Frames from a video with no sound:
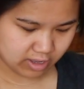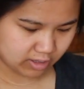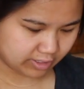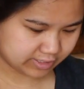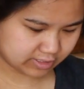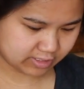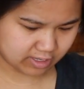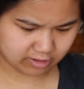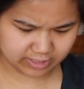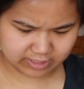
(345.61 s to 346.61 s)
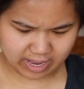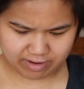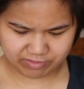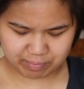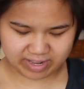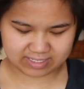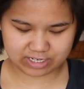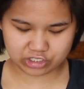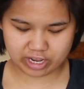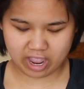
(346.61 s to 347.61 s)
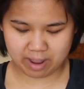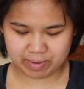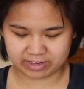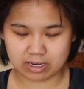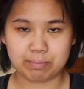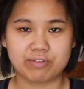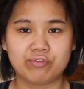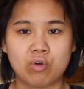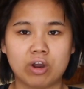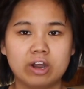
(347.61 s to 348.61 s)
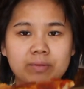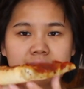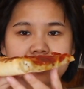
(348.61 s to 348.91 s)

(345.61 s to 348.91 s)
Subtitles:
let's see, let's have the piece actually I picked up before.